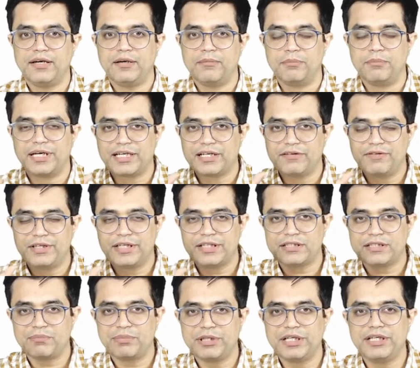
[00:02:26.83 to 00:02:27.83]
But if it is a
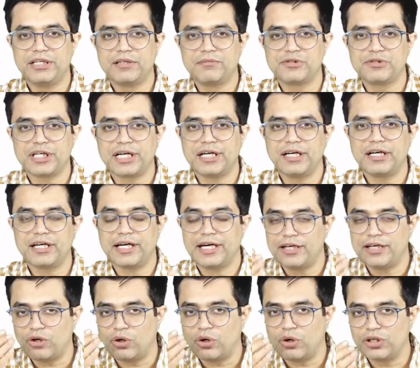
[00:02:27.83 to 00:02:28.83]
preterm child and
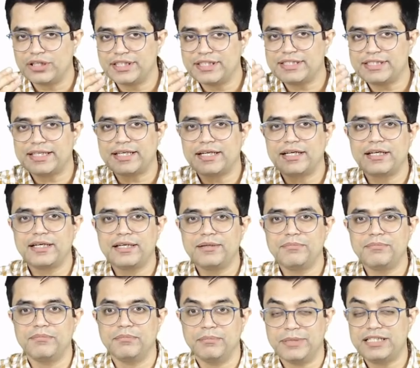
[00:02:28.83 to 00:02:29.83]
all the
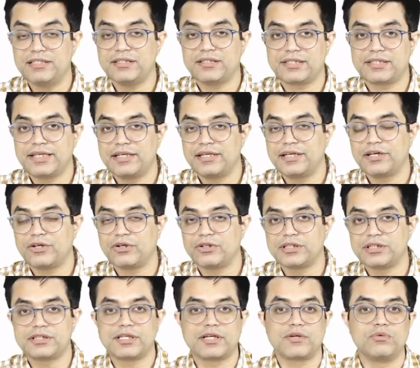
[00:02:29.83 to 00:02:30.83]
major secondary
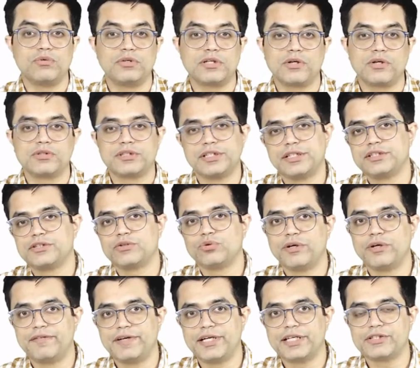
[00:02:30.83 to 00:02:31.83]
causes are ruled out, there is no
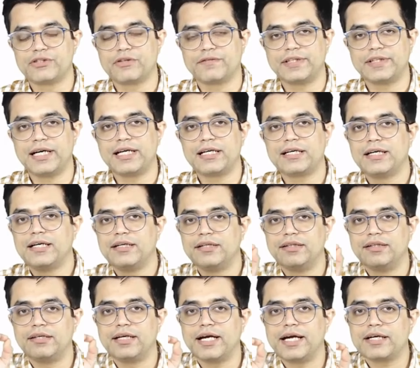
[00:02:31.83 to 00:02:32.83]
evidence of that,
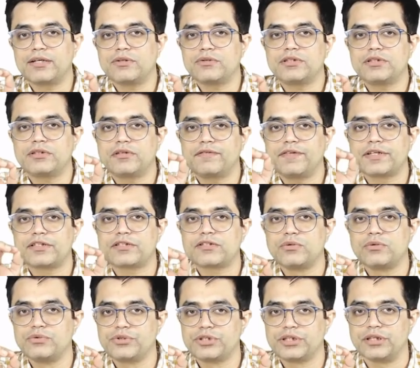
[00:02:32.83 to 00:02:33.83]
the diagnosis of
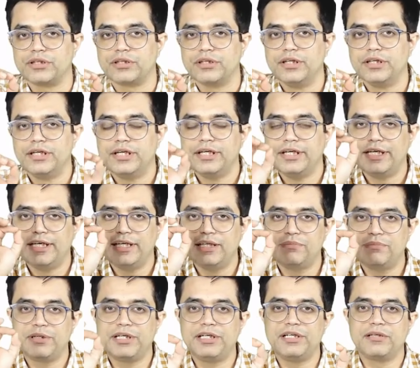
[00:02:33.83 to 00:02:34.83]
exclusion in
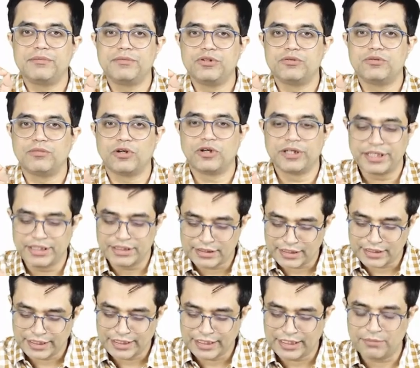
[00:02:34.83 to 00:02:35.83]
preterm newborn is
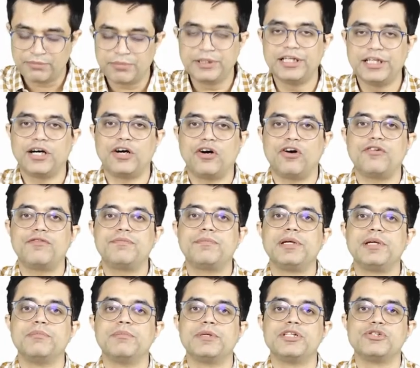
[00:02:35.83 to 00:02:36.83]
apnea of
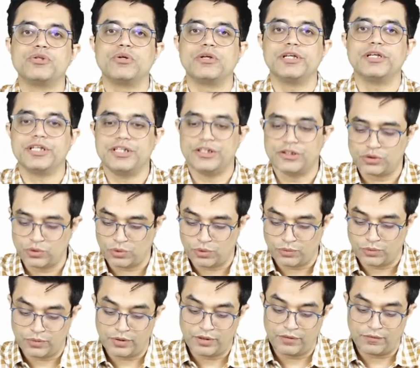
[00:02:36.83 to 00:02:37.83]
prematurity. So,
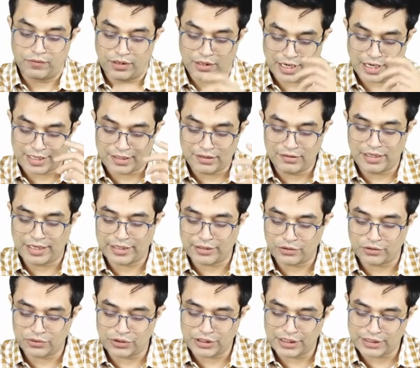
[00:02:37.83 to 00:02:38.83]
likely
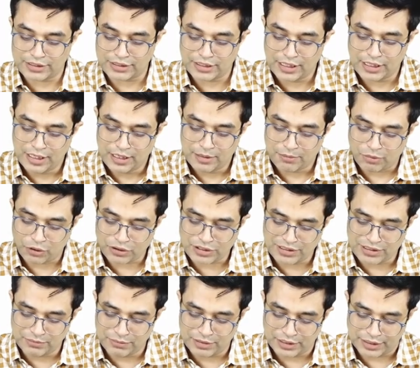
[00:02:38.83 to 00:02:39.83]
diagnosis,
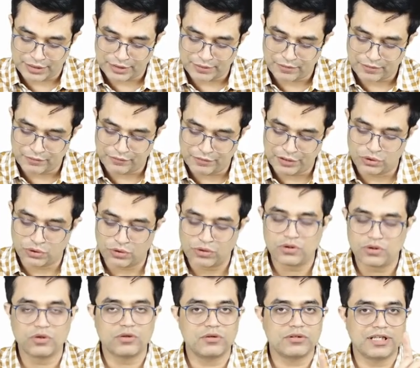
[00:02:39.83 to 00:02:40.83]
possibly, we don't
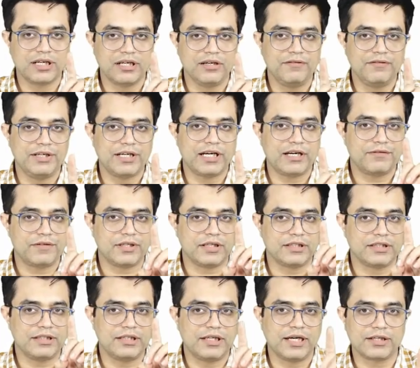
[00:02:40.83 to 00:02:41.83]
know till we have done
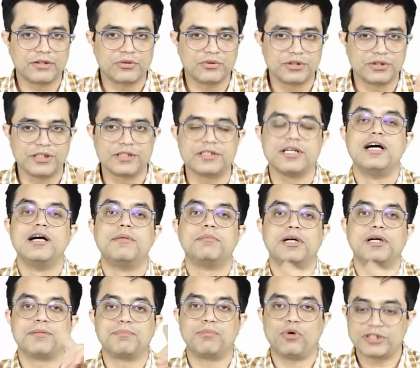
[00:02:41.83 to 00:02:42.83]
the diagnosis,
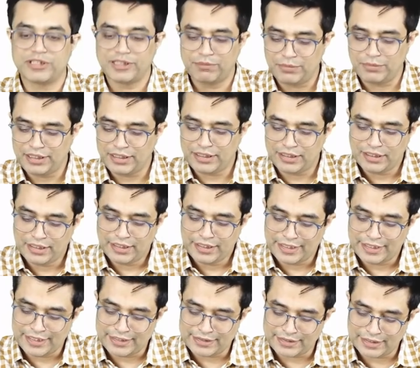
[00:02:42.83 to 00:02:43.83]
but possibly,
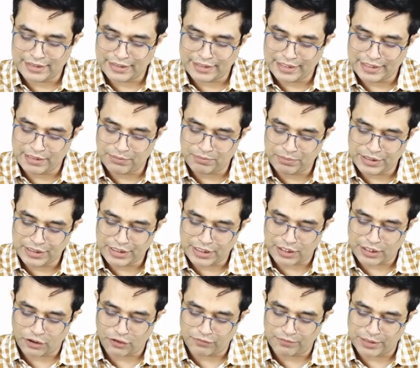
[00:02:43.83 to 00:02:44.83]
is it apnea
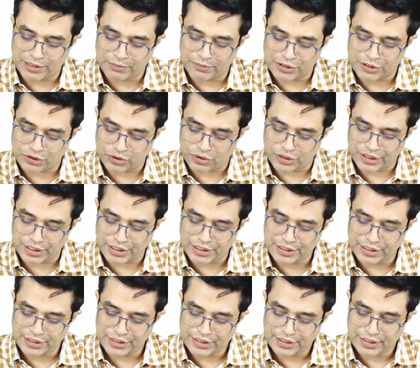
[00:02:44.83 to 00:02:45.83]
of prematurity?
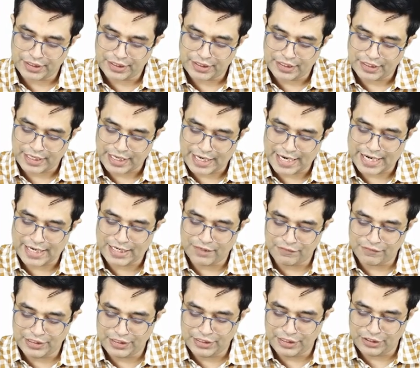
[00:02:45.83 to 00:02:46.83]
And
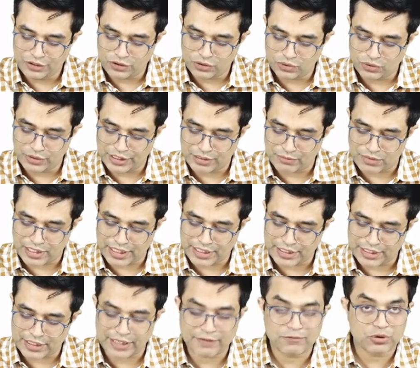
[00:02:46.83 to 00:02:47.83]
we need to, in
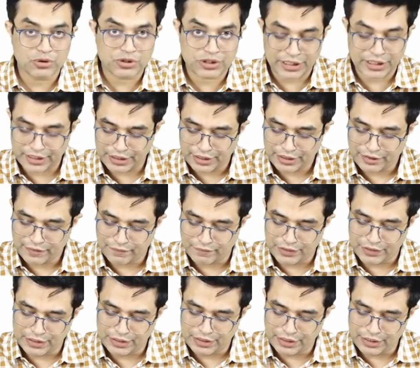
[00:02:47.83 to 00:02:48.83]
bracket, I would say, we
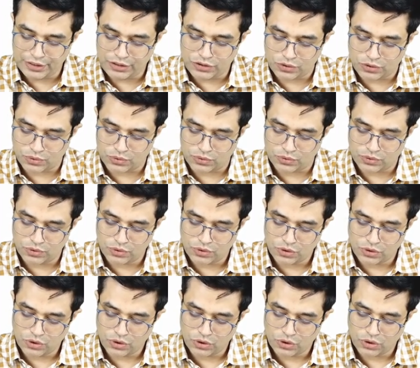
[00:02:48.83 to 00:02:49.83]
need to
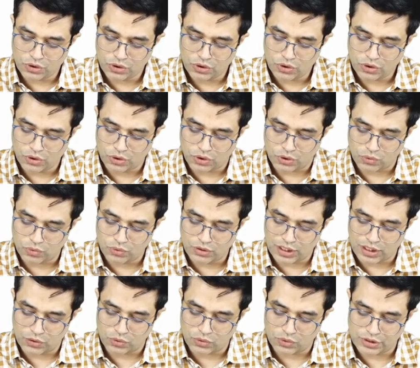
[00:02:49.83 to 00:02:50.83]
rule
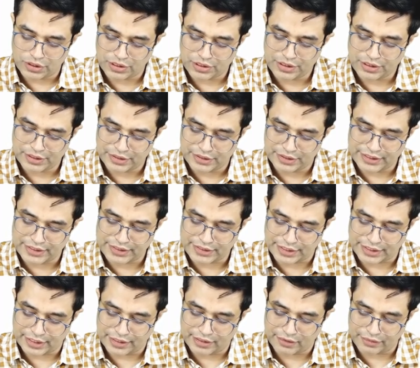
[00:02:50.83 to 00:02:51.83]
out the
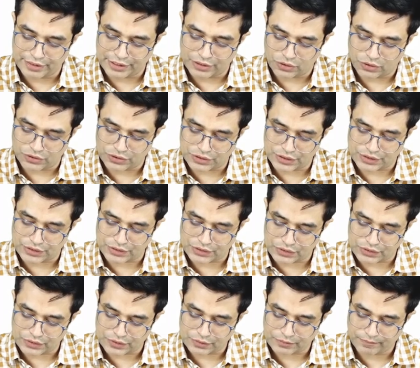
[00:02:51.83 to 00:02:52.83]
secondary
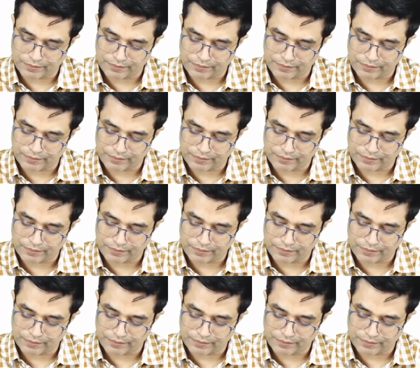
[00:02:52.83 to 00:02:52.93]
causes.